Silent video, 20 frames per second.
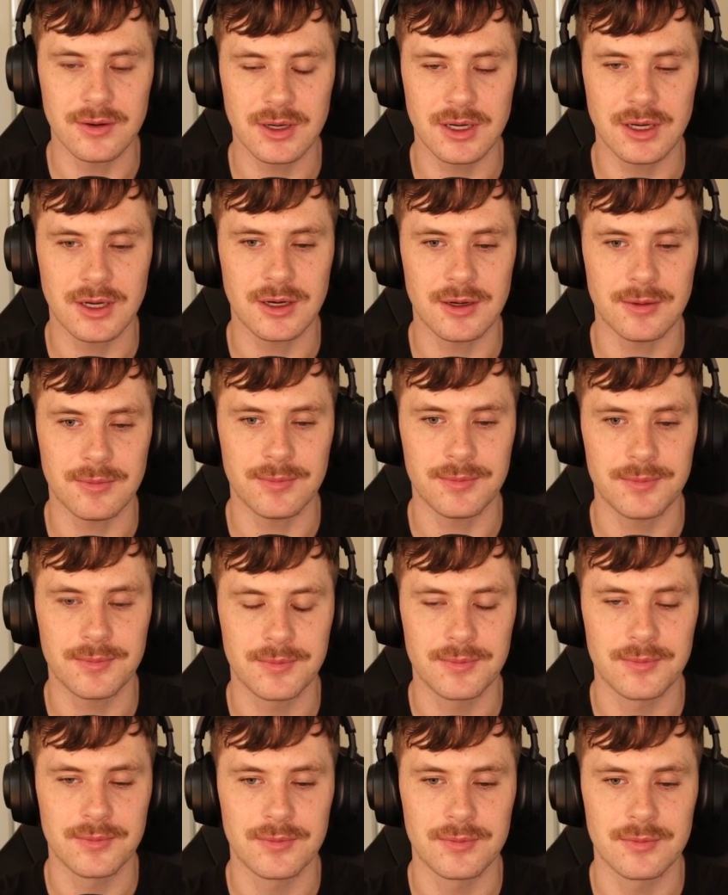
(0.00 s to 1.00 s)

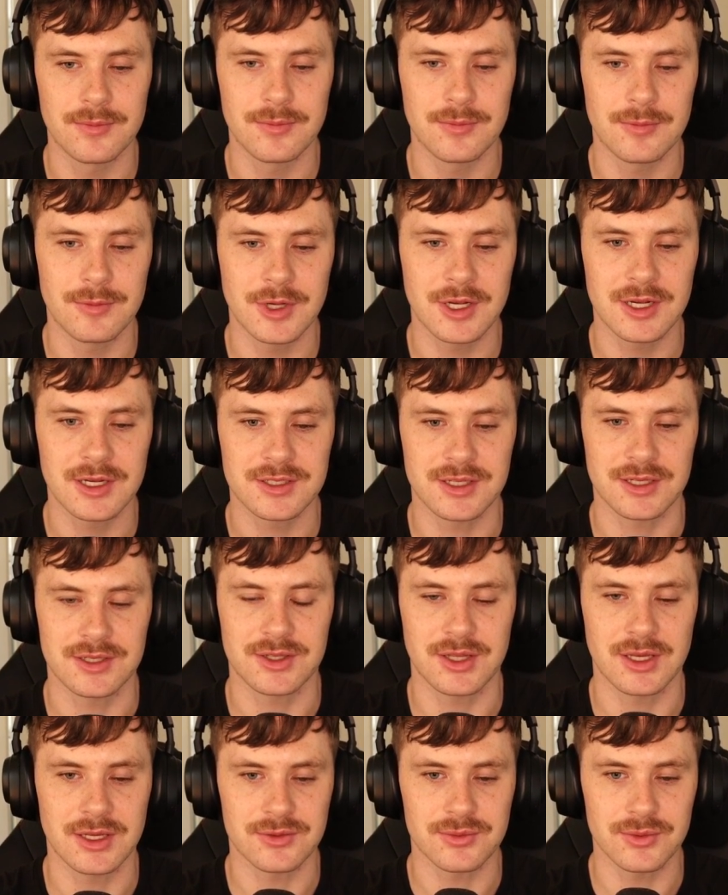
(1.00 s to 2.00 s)
So I just
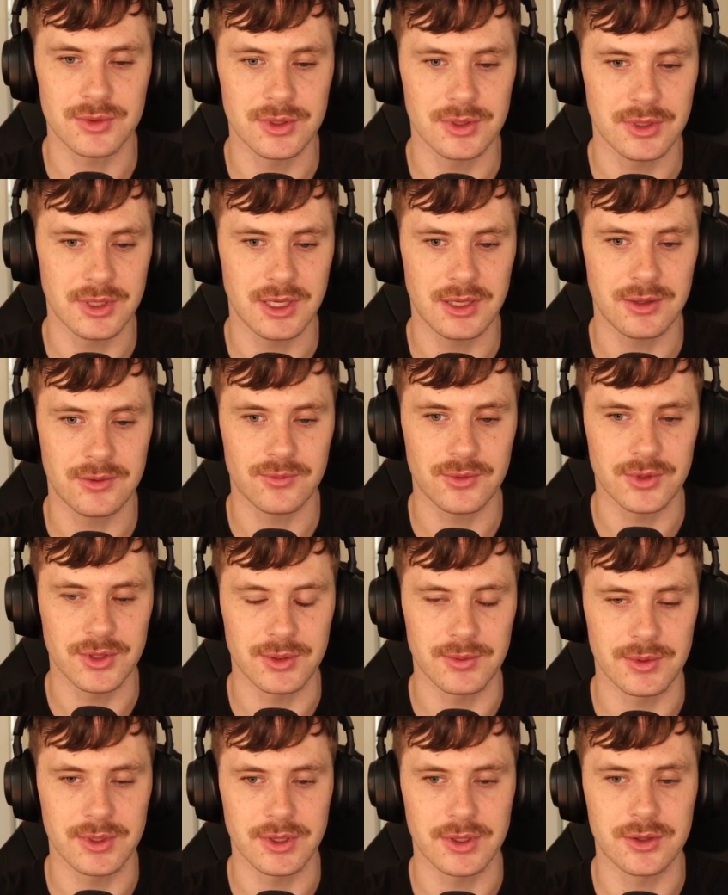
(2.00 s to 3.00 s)
think it's really, really,
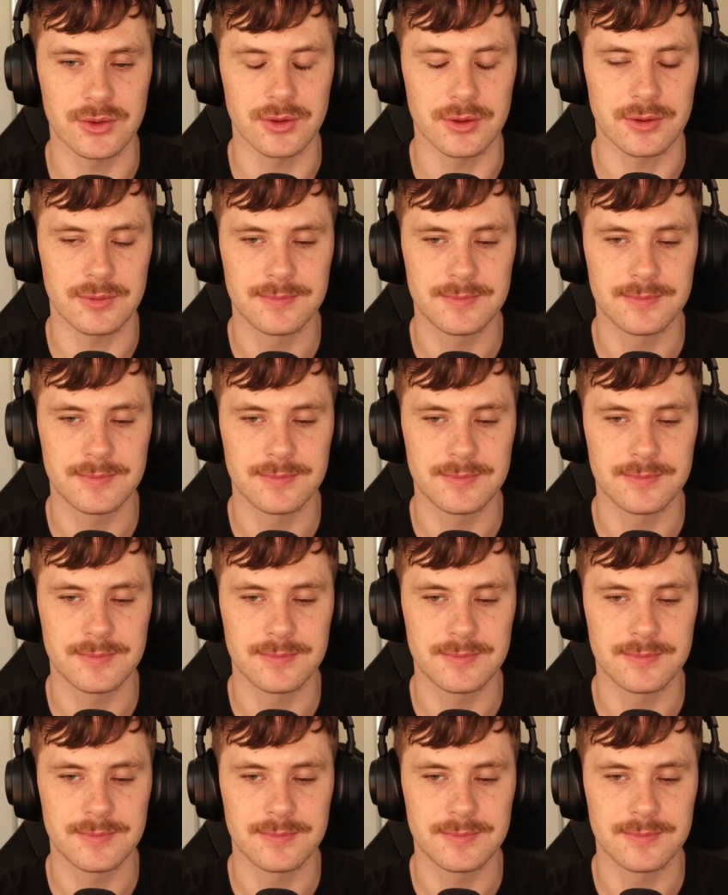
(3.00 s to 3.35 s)
really cool.